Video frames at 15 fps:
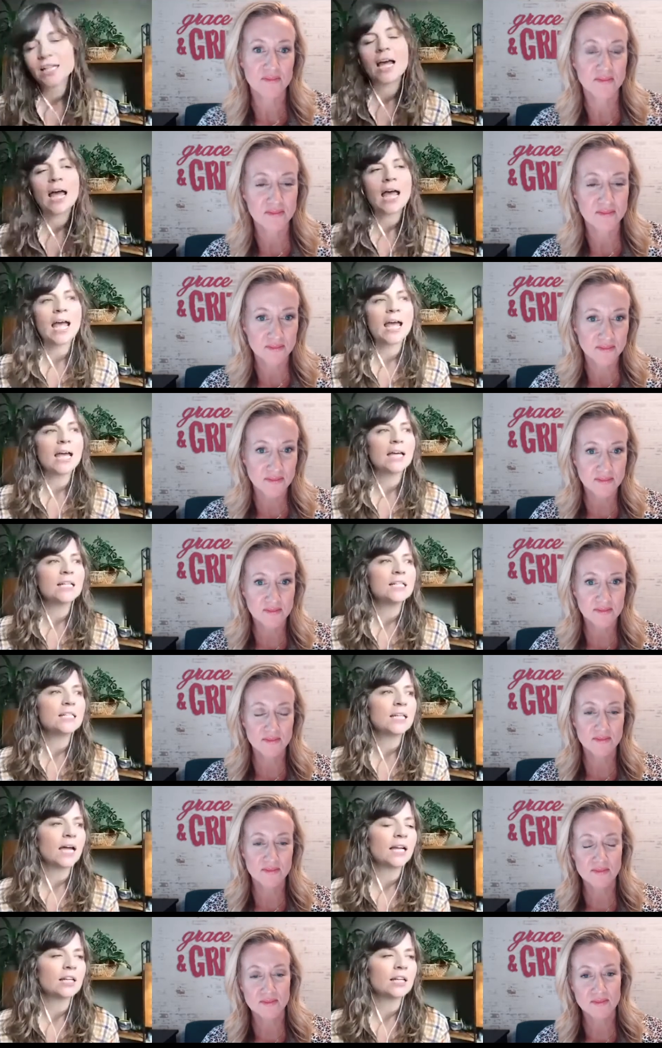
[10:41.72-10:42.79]
Speaker 1: And
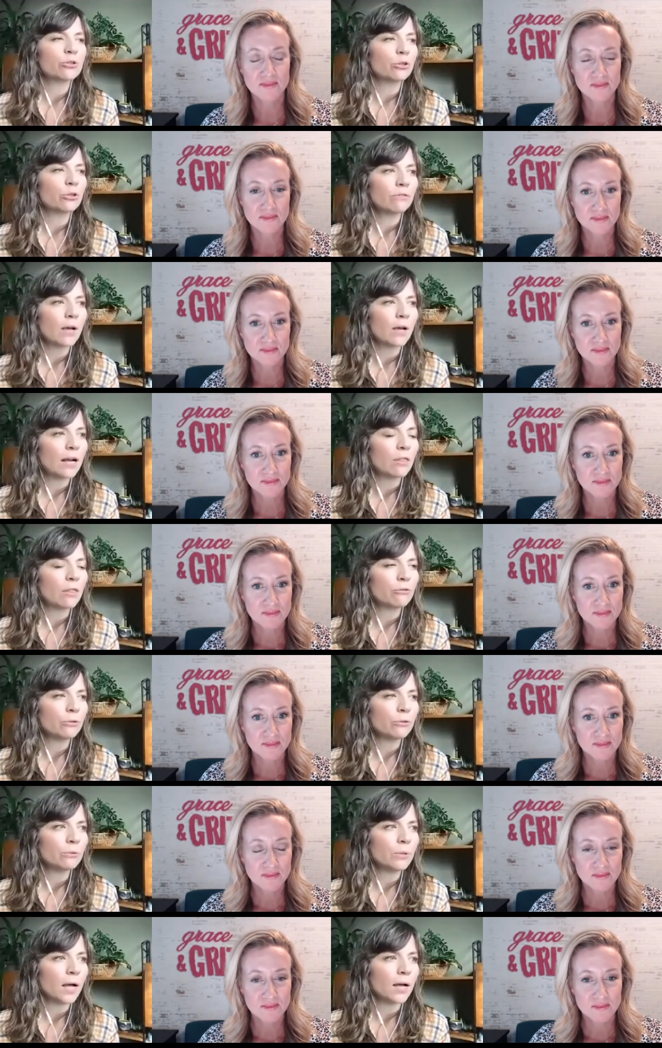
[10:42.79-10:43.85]
I got certified
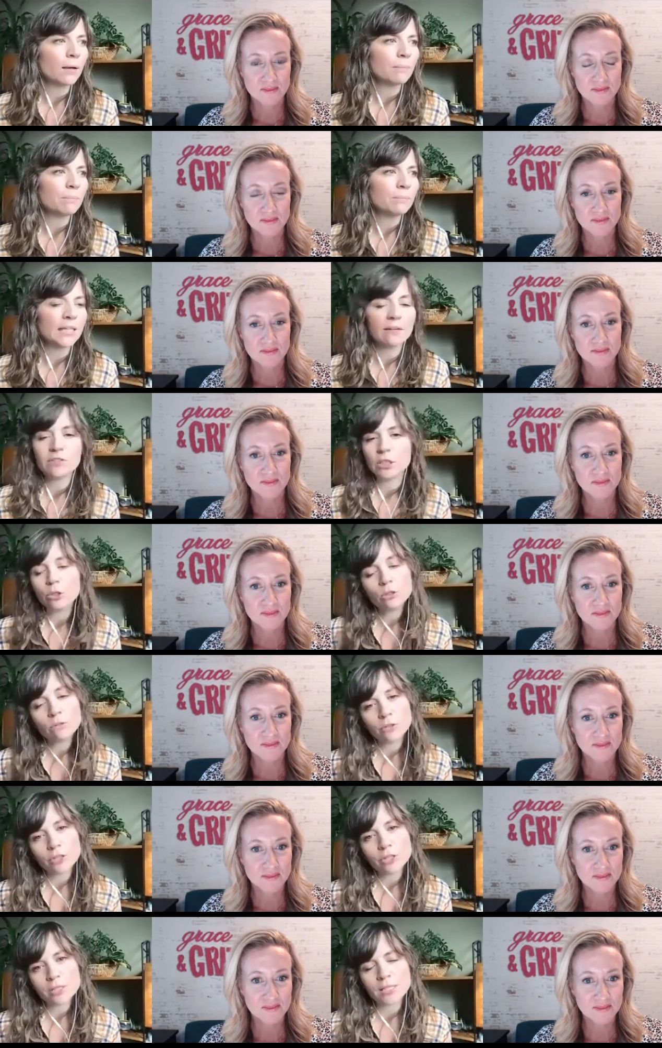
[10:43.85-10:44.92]
through um, EFT
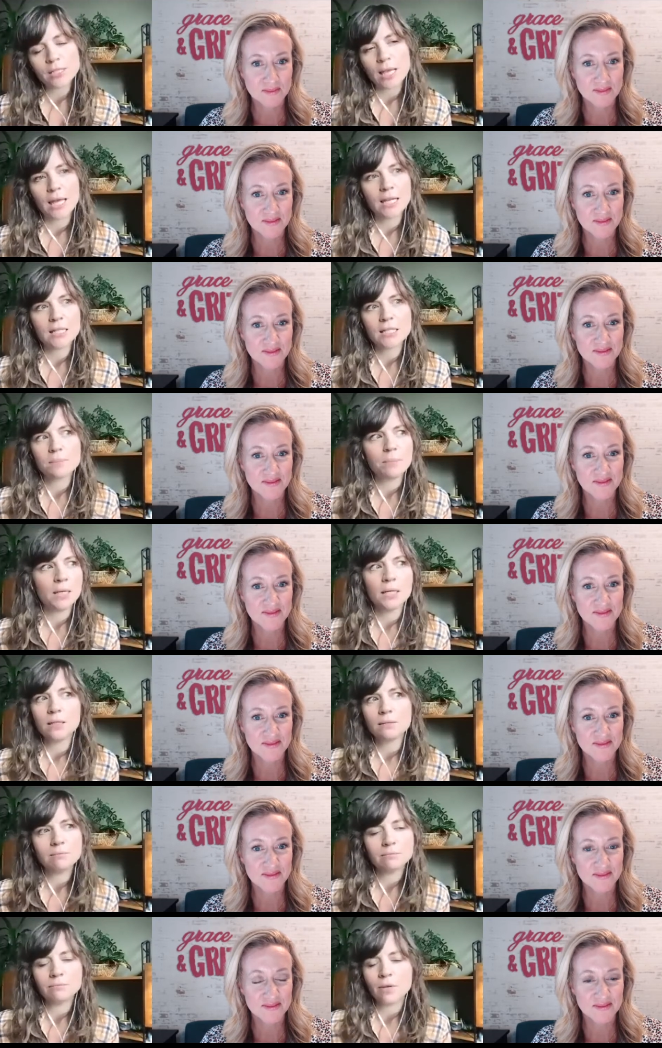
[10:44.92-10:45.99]
Universe, and it's
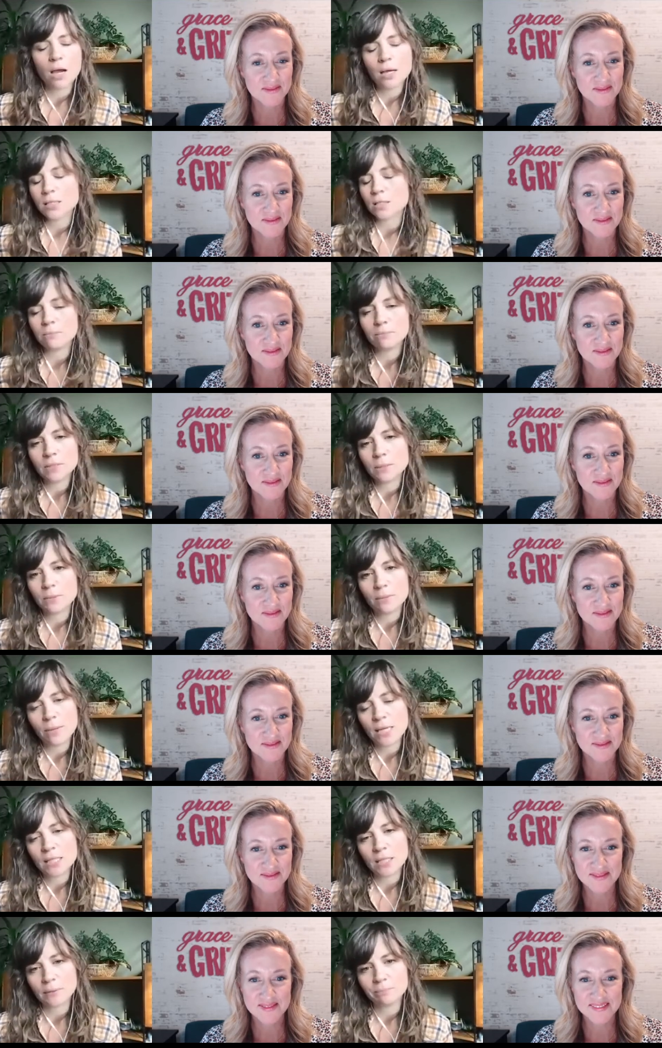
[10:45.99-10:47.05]
been awesome. It's been
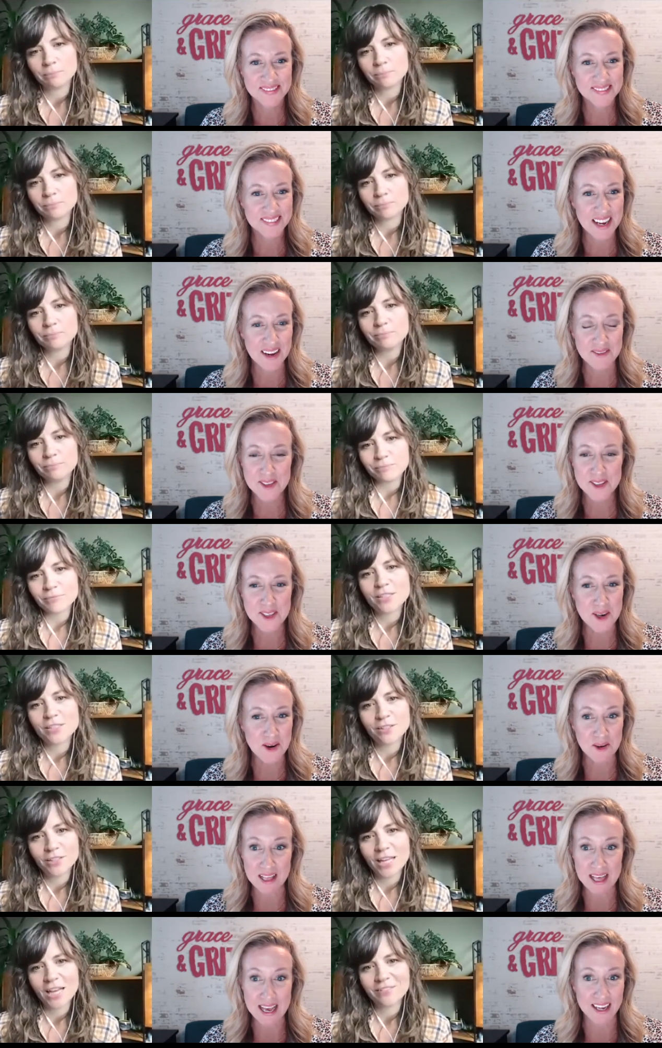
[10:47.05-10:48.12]
amazing.
Speaker 2: I'm
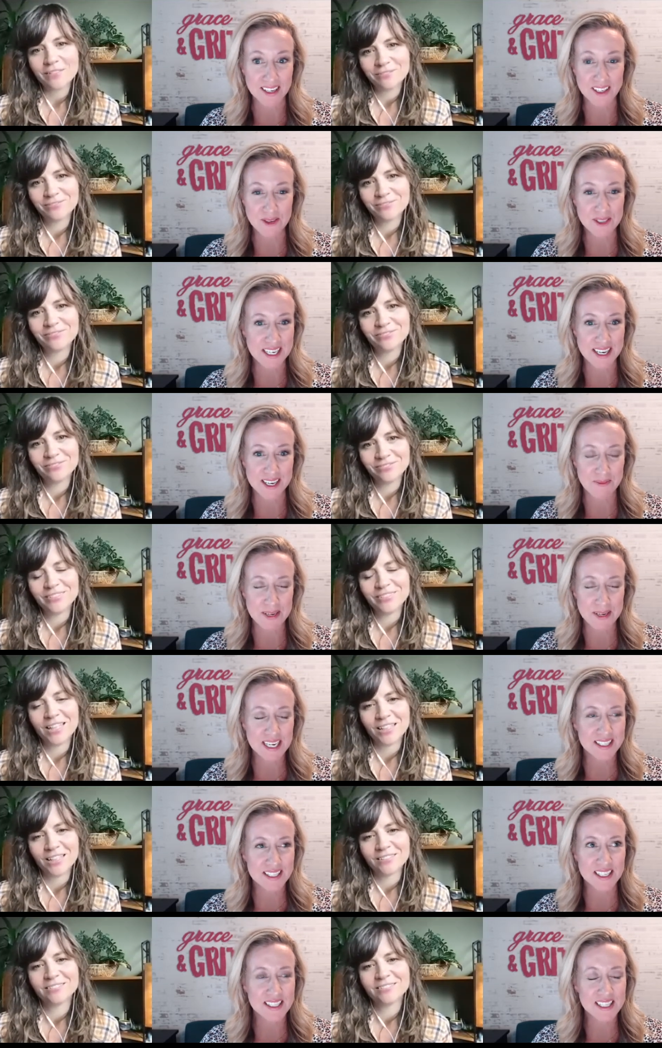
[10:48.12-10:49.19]
so yeah. glad you did
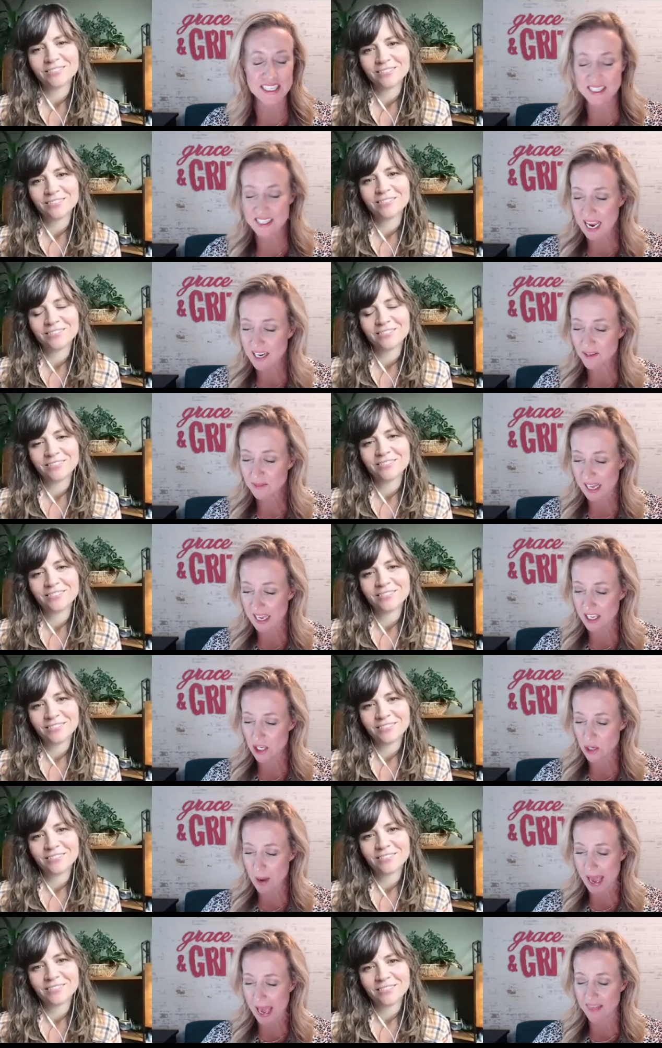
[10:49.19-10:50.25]
because yeah. it's it's kind of
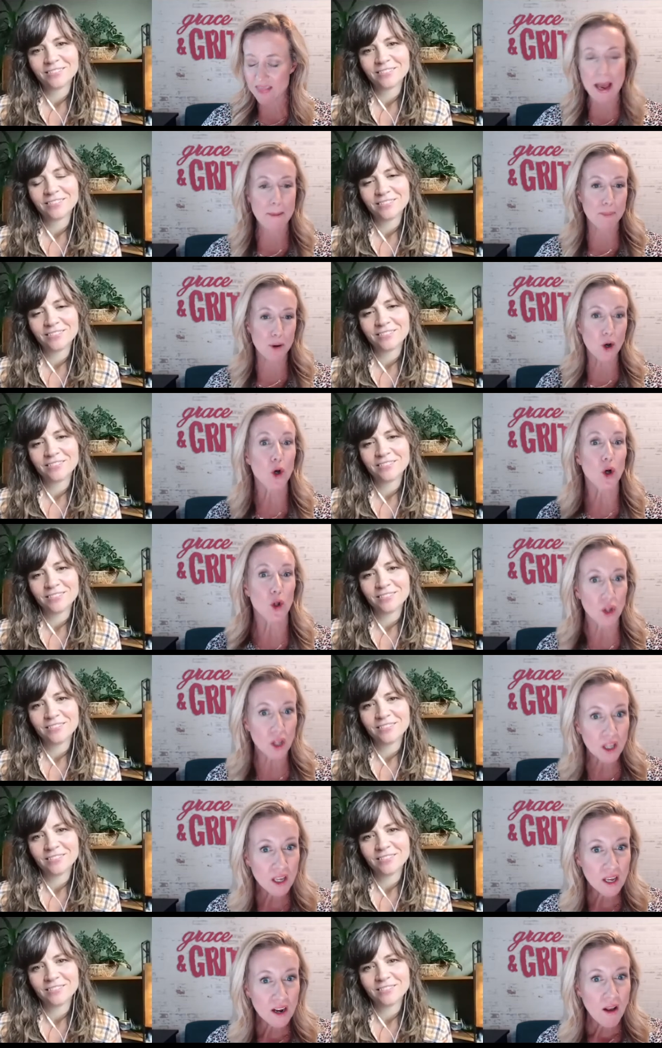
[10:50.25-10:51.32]
like you had that
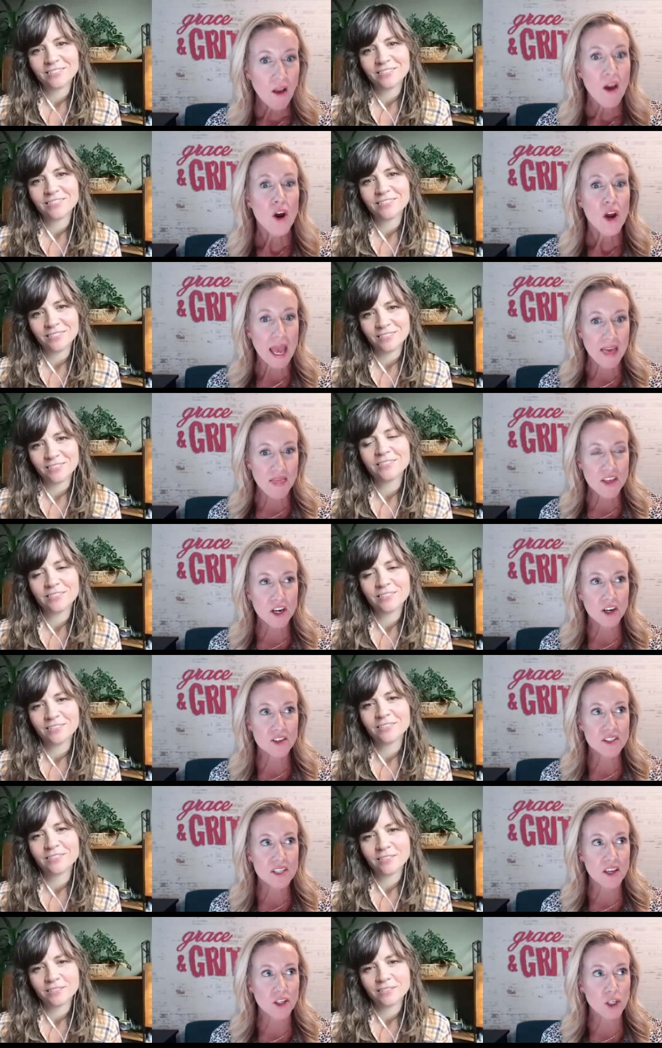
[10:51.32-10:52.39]
pull and
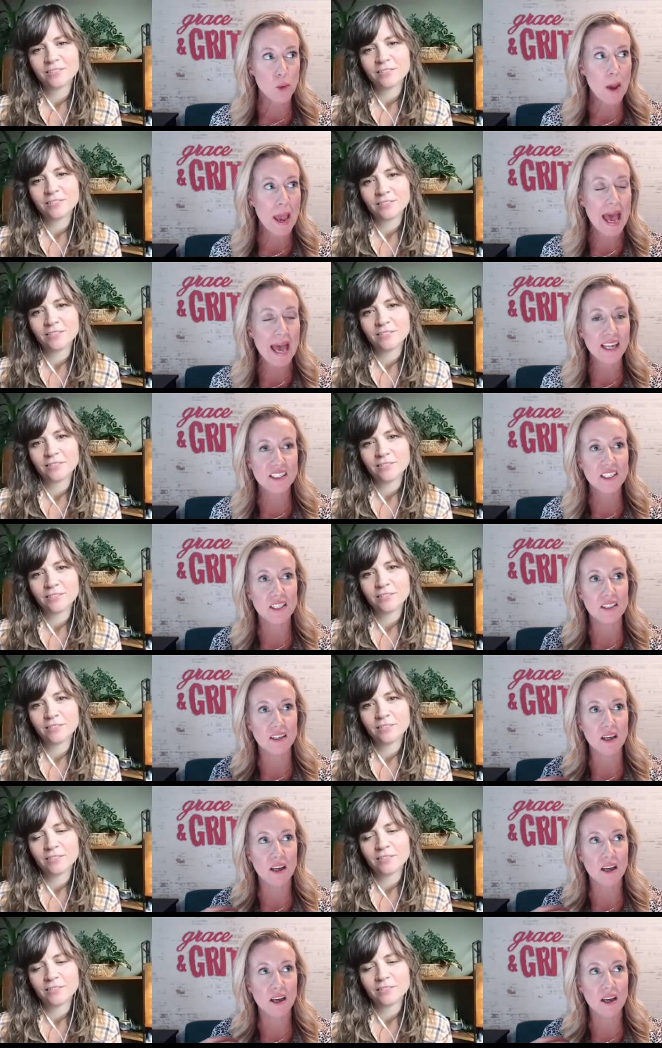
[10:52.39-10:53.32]
there's you had to